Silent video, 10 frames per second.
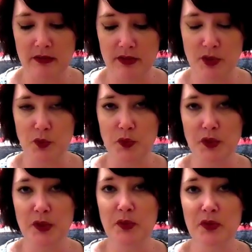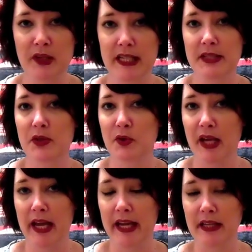individuals who think it's
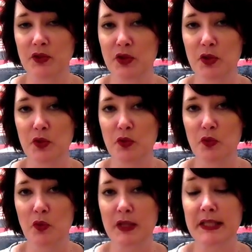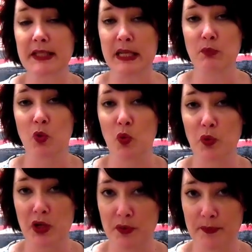okay to
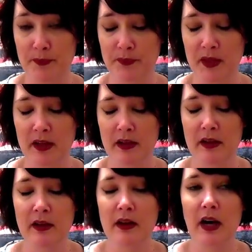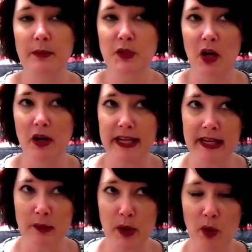steamroll you. I'm
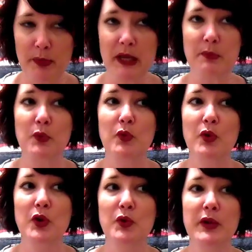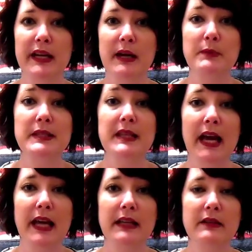talking about people who get
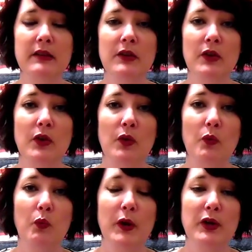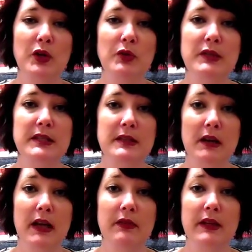upset when you
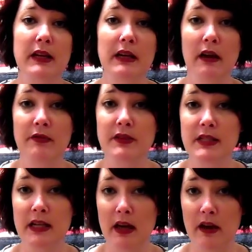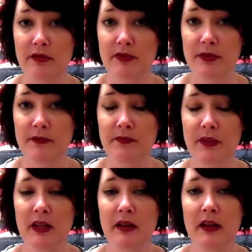decide that enough is enough.
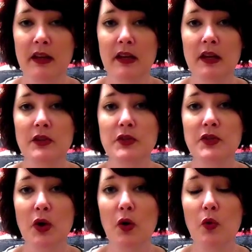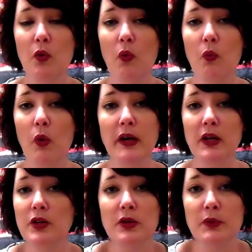So what do
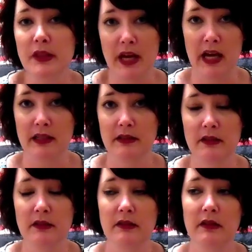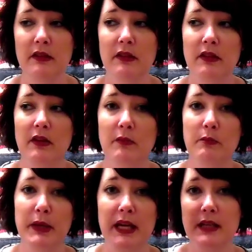you do with that?
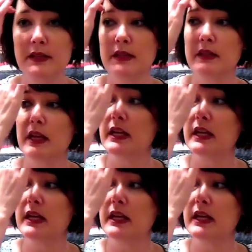Because